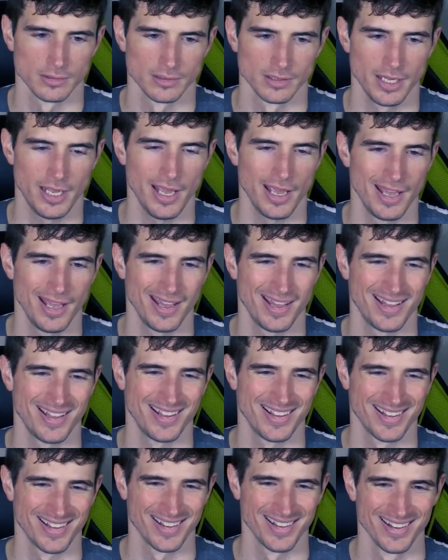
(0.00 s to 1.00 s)

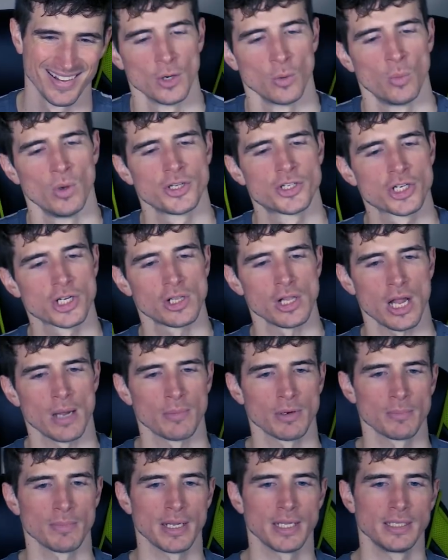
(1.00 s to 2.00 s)
Yeah. Which
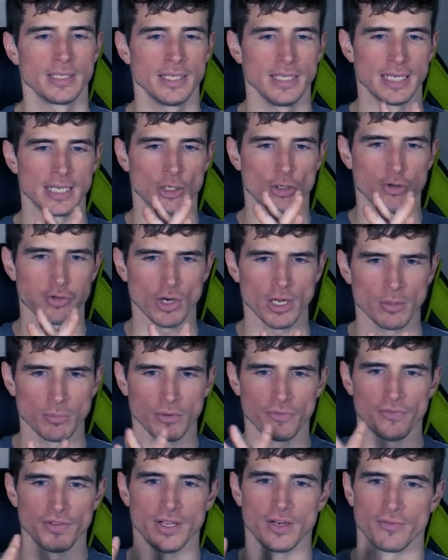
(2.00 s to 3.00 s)
climber made the
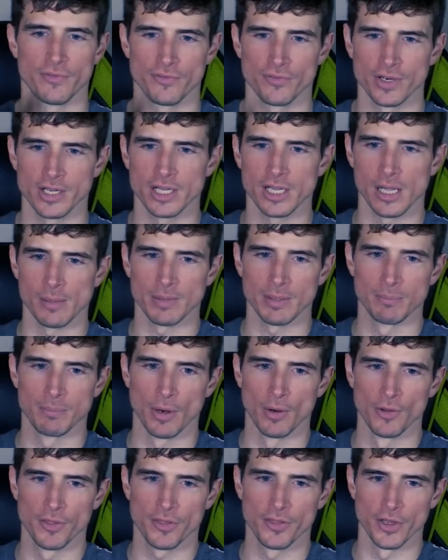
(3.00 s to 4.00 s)
incredible feat of free climbing
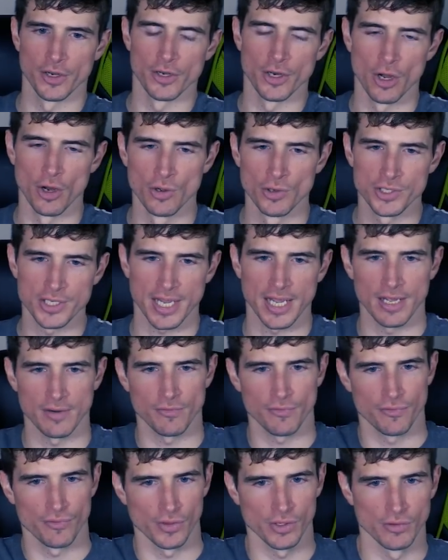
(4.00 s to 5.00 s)
both the nose and
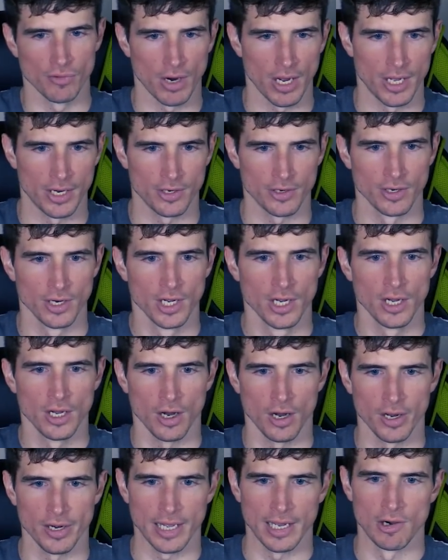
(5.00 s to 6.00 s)
freerider
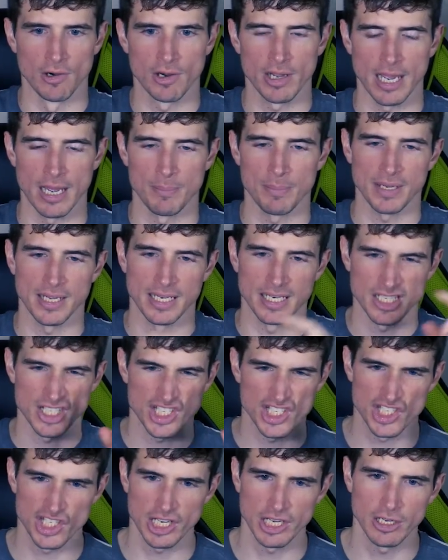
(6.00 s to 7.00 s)
on El Cap in a
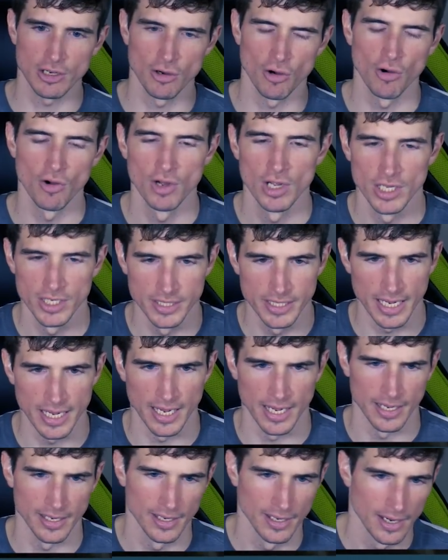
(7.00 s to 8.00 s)
single
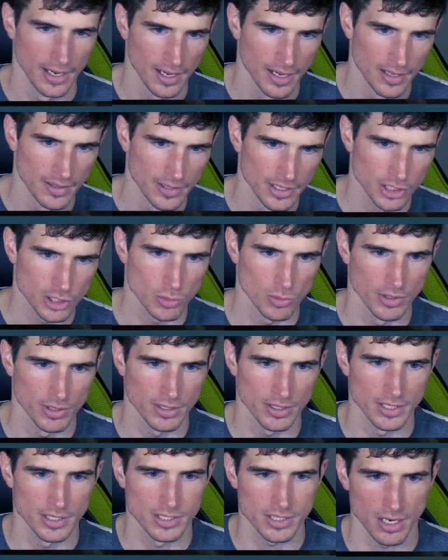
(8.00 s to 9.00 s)
day? This one
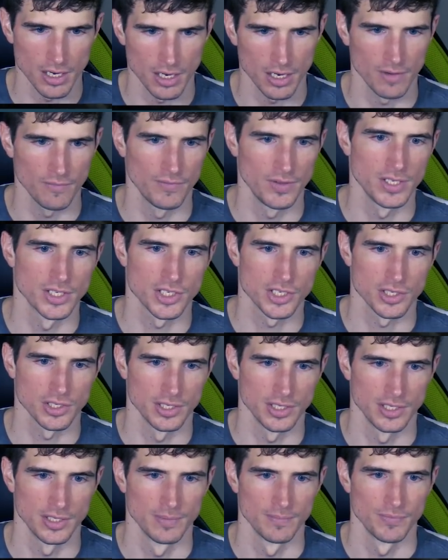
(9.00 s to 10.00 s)
is
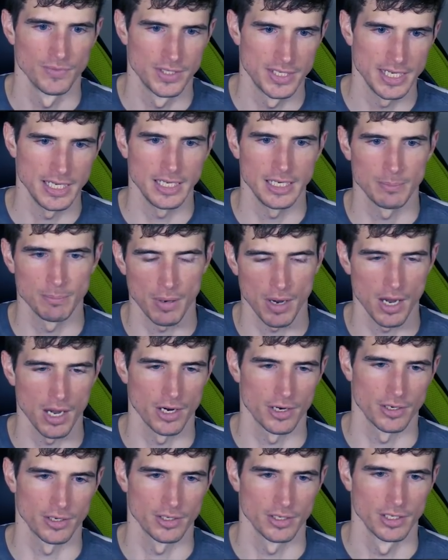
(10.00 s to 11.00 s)
obviously Dean
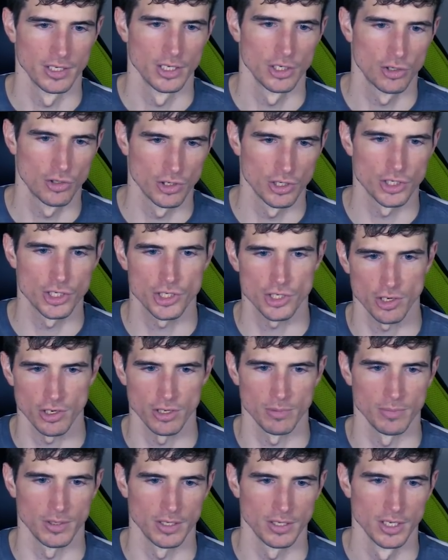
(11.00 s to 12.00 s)
Potter, Chris
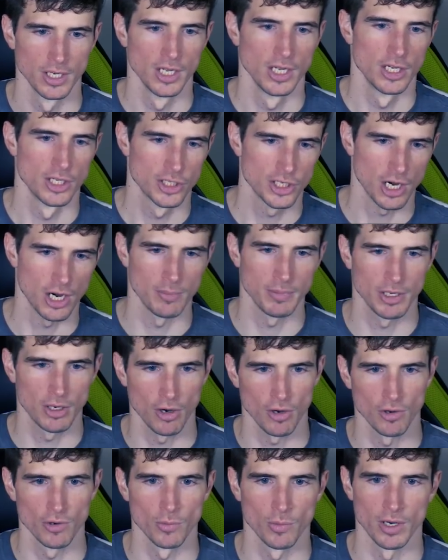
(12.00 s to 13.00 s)
Sharma, Tommy
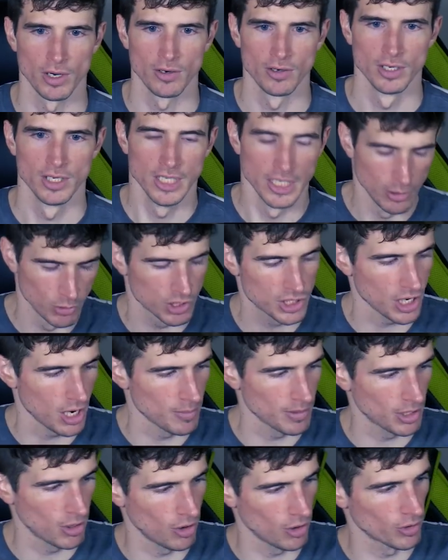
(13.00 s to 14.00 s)
Caldwell. It was
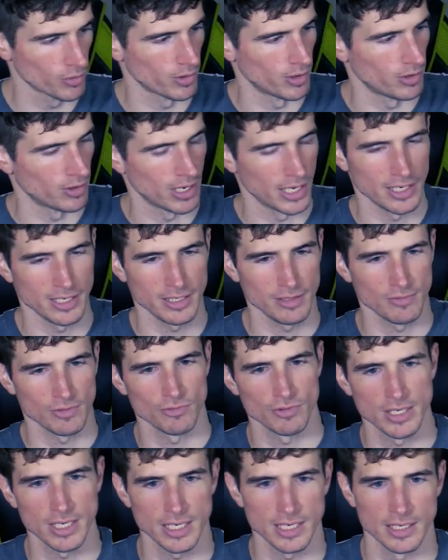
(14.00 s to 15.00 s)
Tommy Caldwell. I didn't even
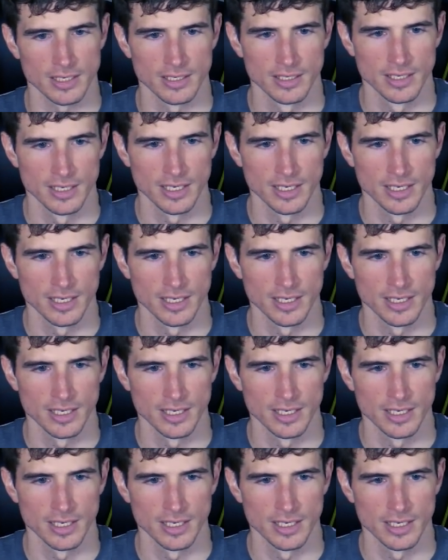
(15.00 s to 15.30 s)
read it.